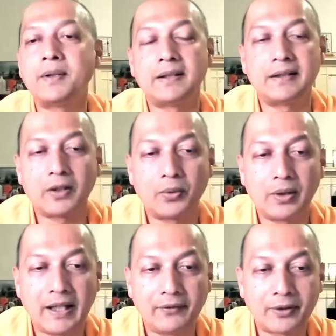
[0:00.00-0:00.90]
it in their
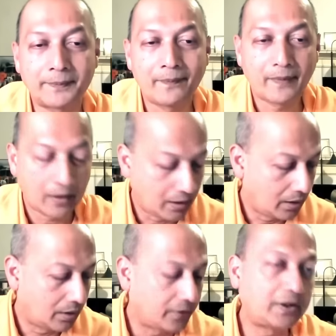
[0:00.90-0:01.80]
own lives.
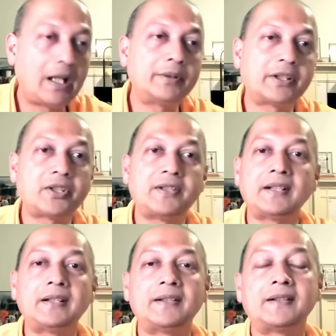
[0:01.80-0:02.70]
Sri Ramakrishna
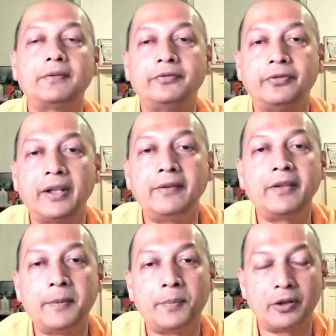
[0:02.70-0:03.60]
said, it's a very,
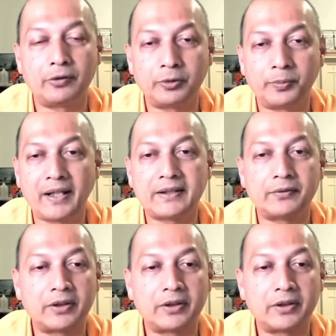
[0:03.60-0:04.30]
very powerful practice.